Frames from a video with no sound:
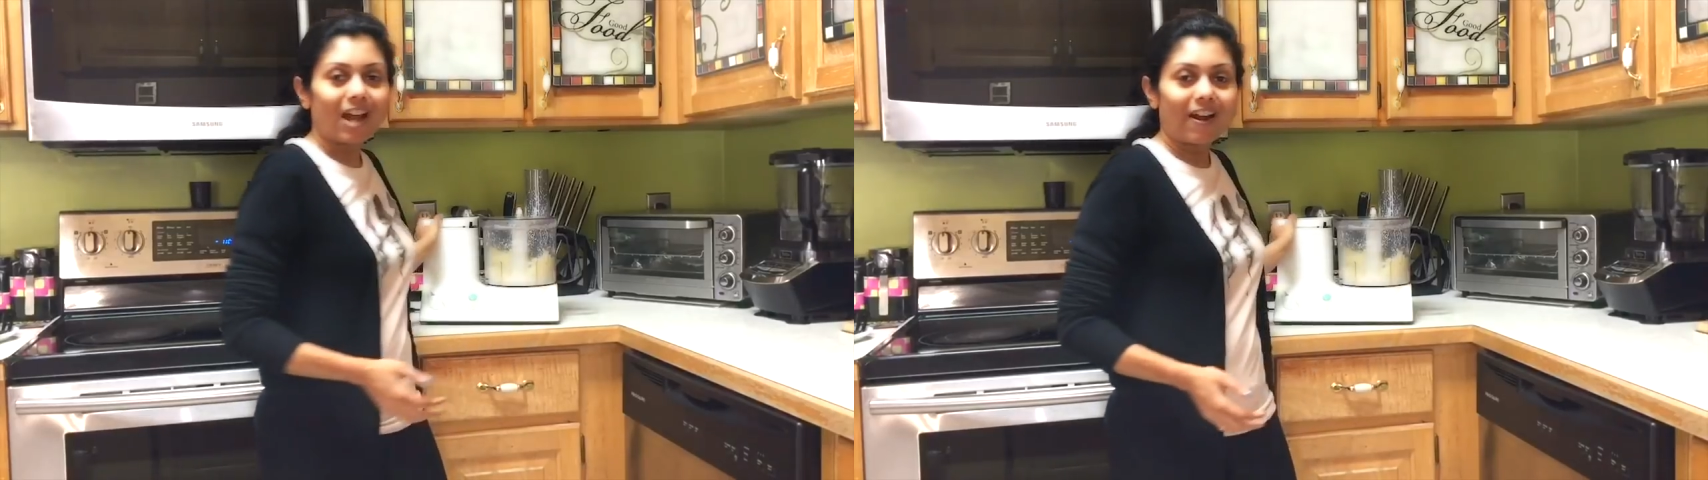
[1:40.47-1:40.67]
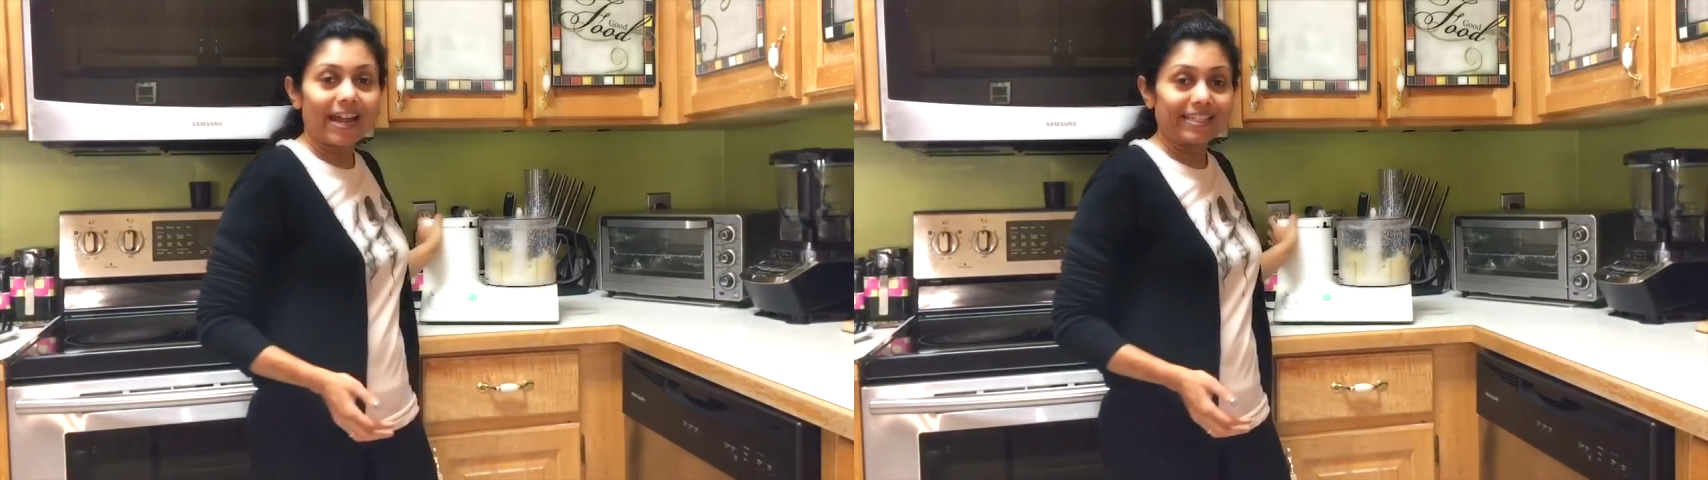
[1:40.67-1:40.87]

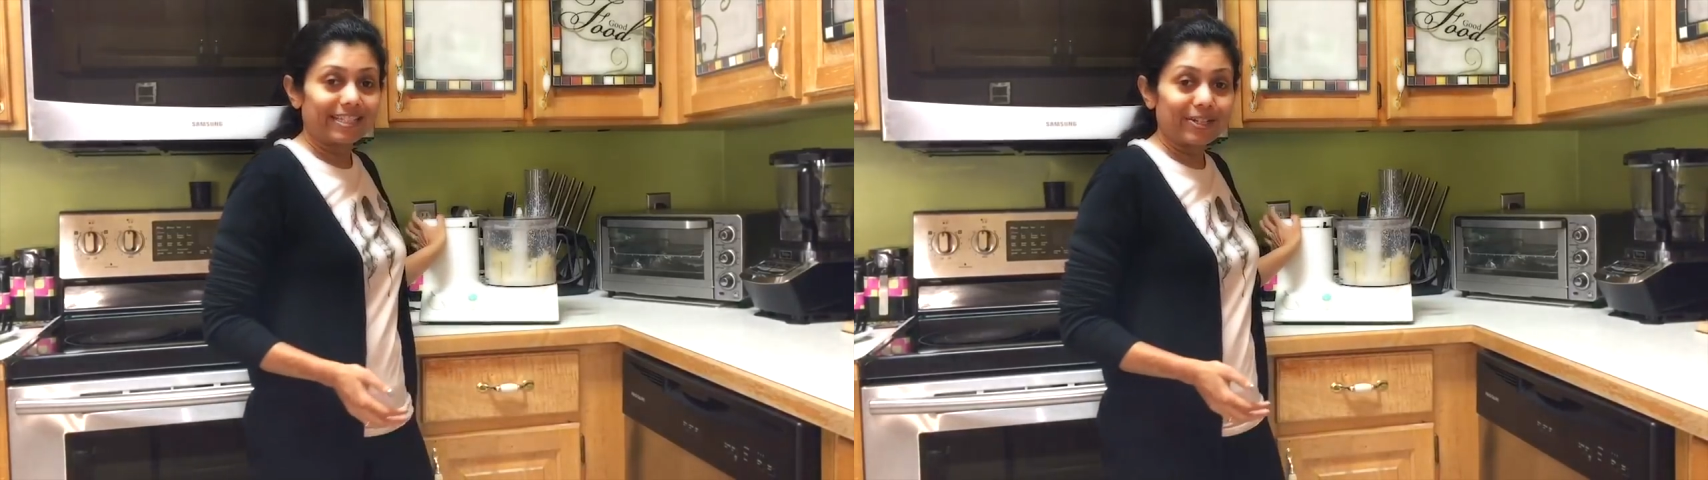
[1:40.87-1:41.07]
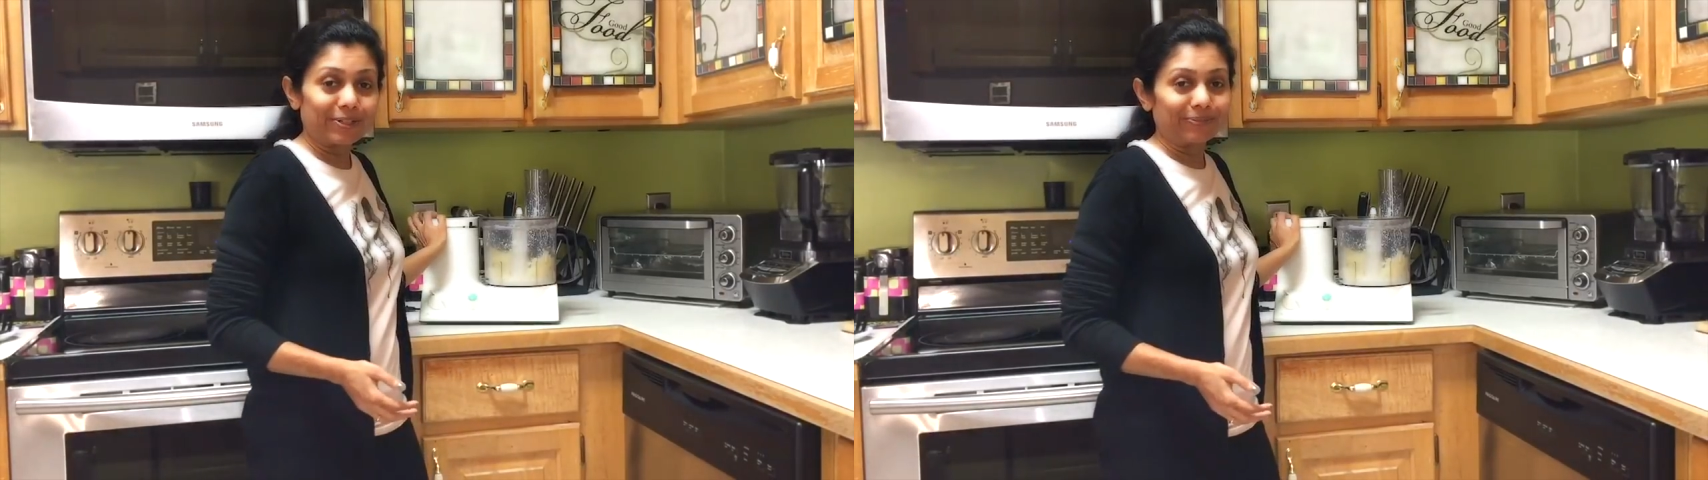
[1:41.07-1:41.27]
Alright,
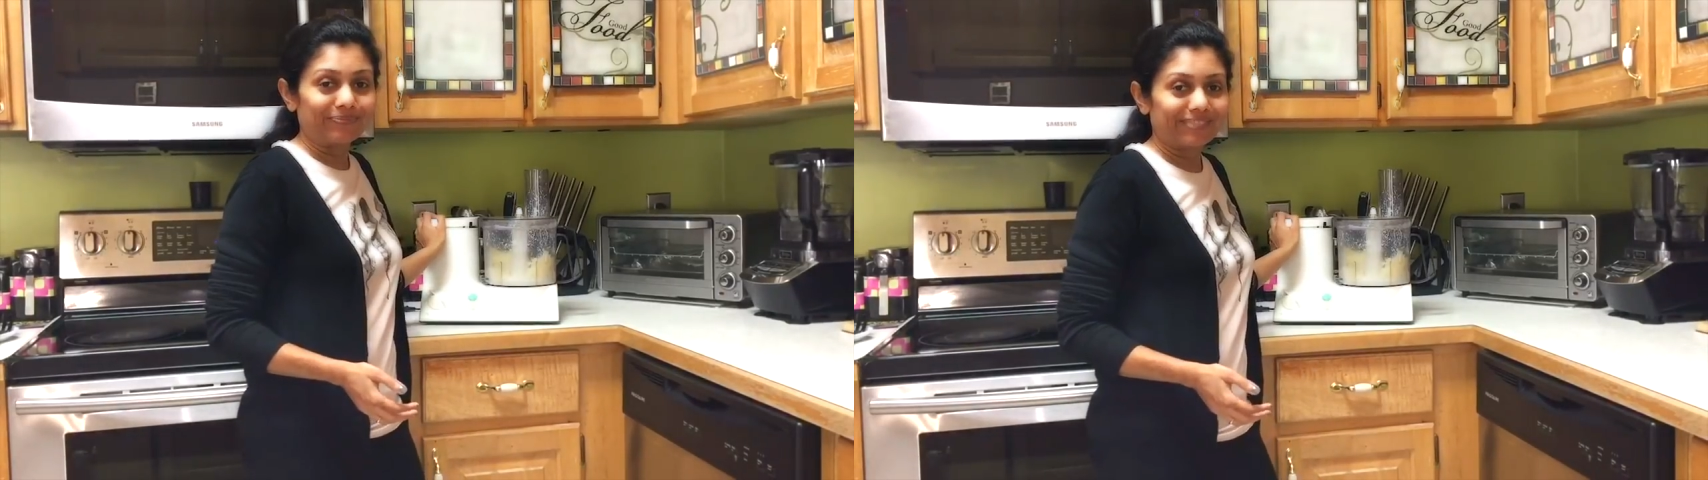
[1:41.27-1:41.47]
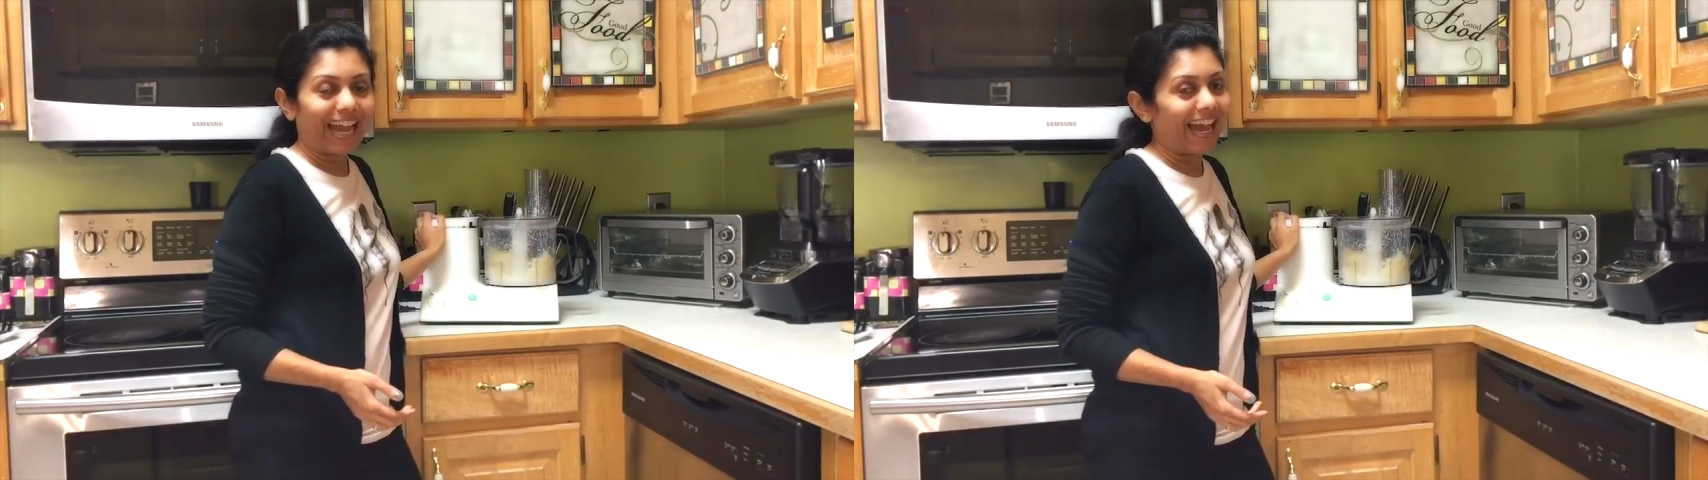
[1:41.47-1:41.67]
so
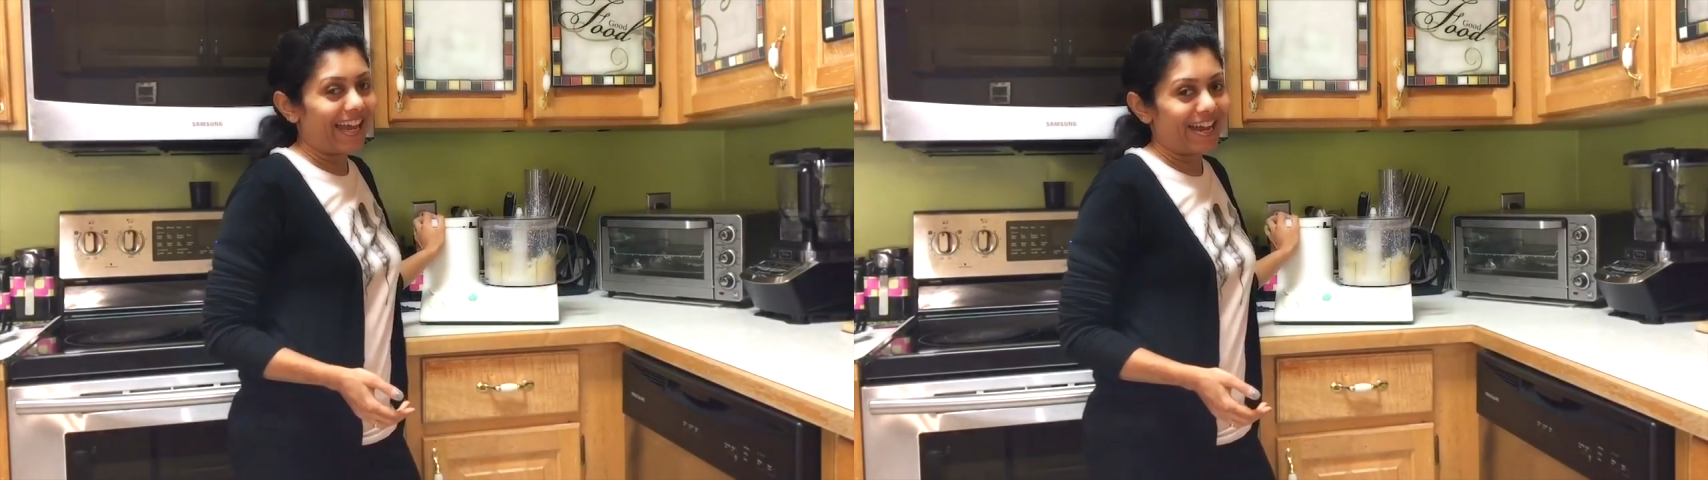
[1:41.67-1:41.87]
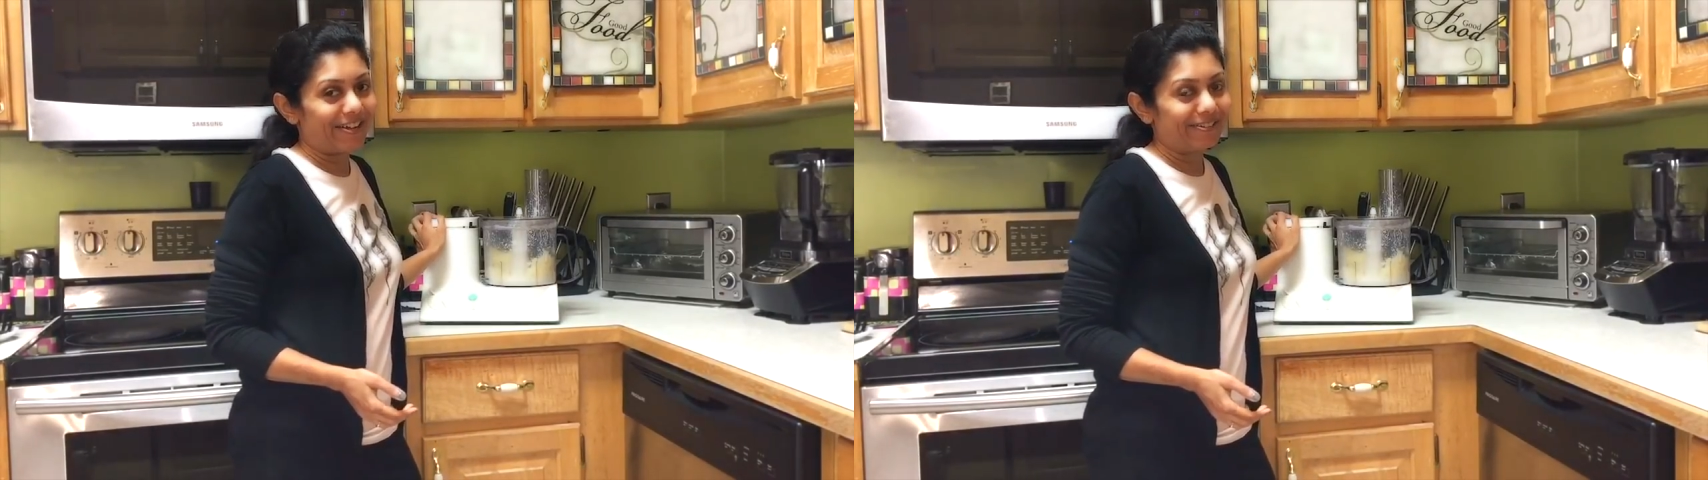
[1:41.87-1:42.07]
I
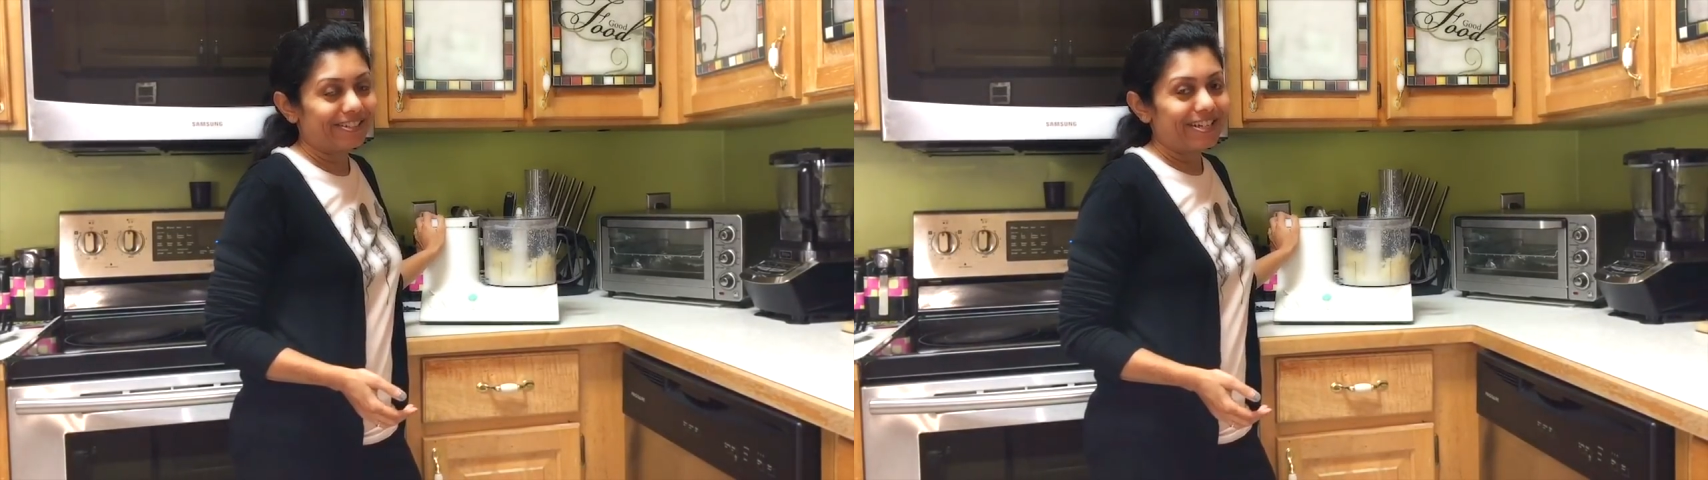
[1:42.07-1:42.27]
have